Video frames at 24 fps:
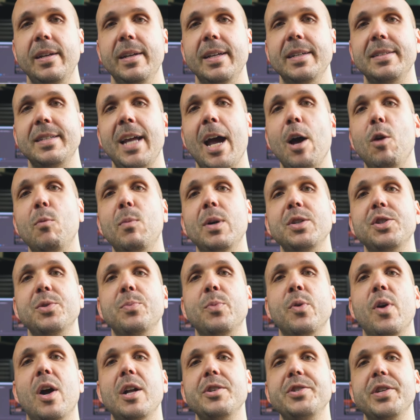is how much a
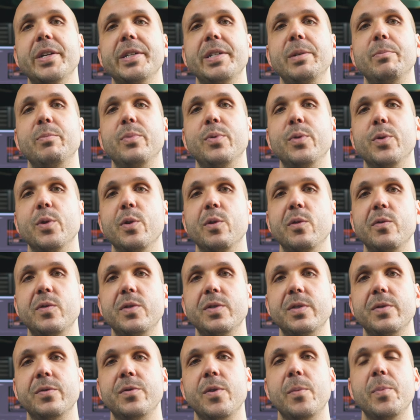project
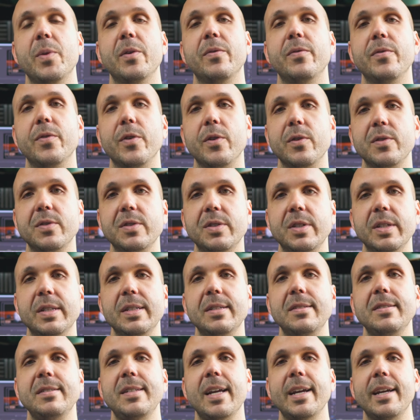improves from the first to
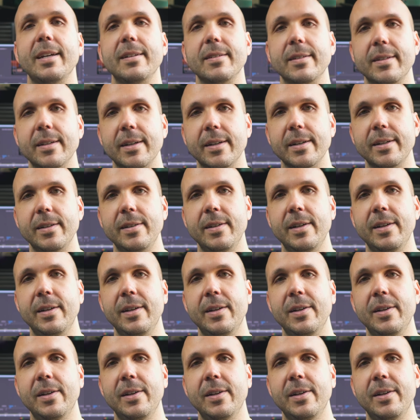the second cut,